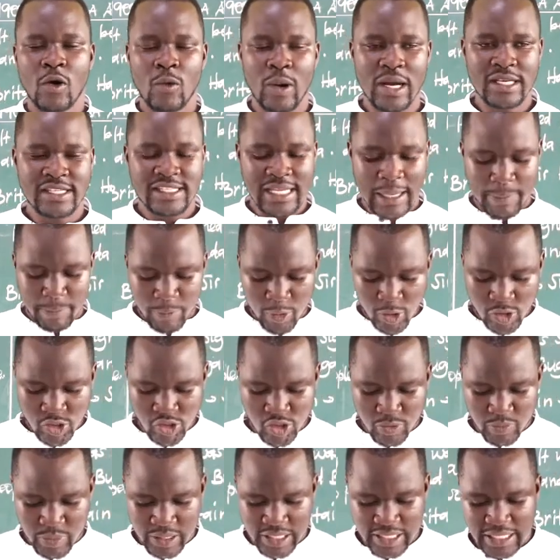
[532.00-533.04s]
was supposed
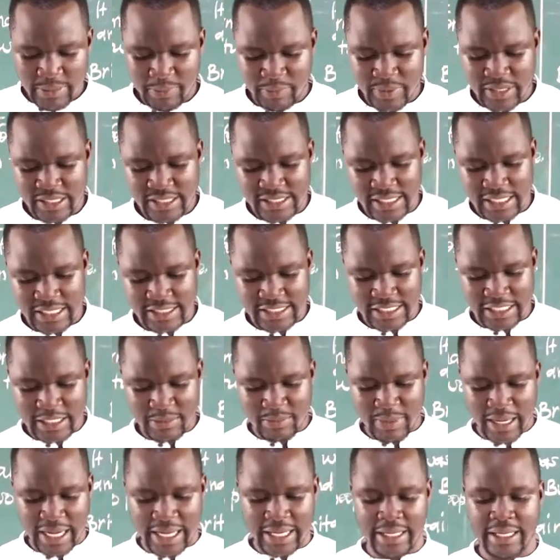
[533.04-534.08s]
to be represented
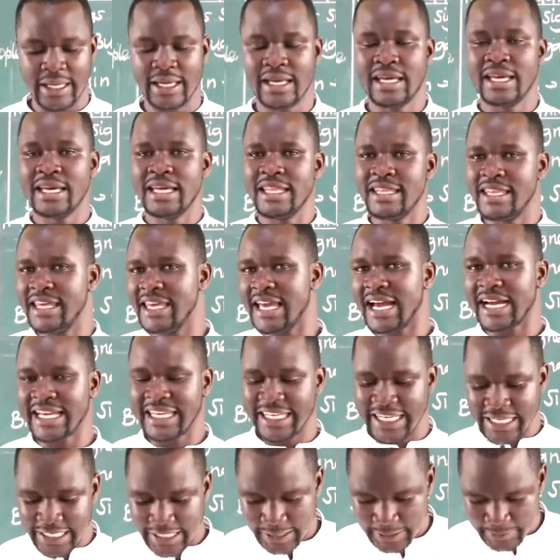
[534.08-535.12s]
by their
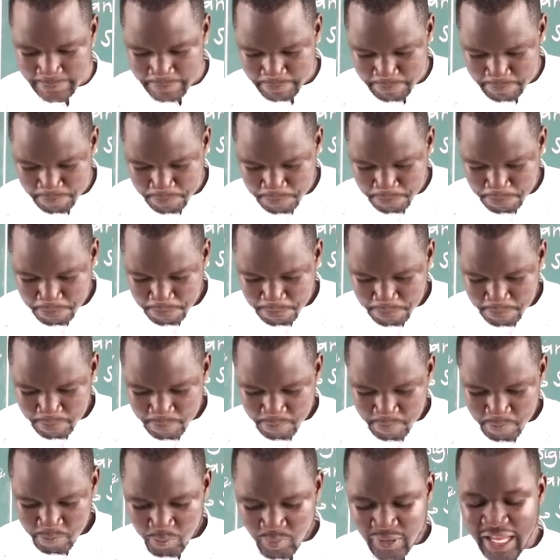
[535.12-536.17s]
king.
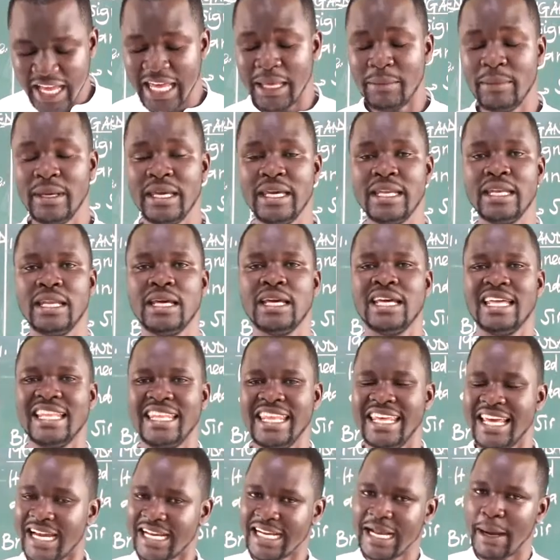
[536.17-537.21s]
I mean,
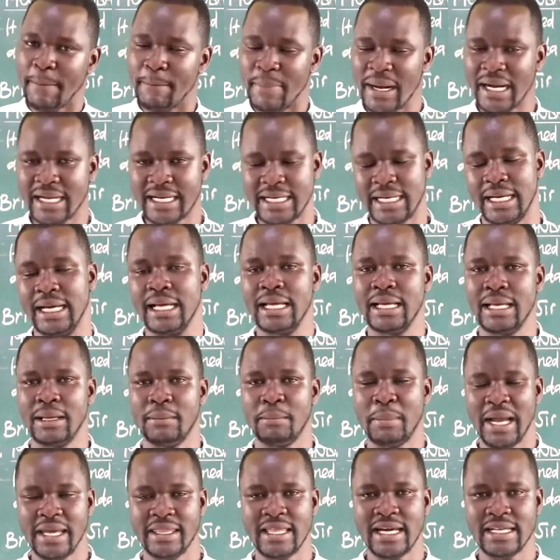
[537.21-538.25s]
their Kabaka
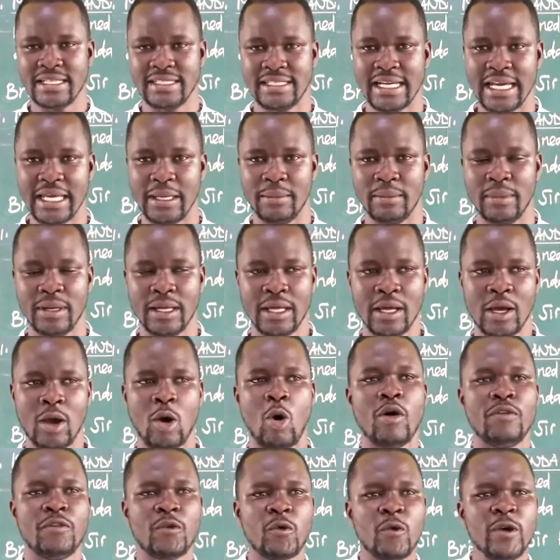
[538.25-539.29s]
by that time,
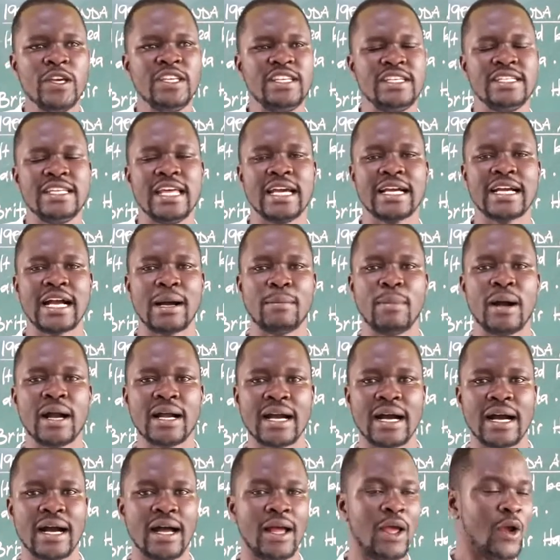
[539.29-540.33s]
of which the
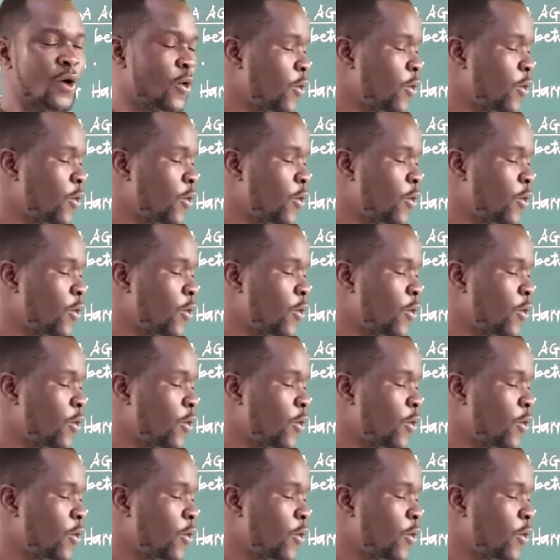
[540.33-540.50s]
Kabaka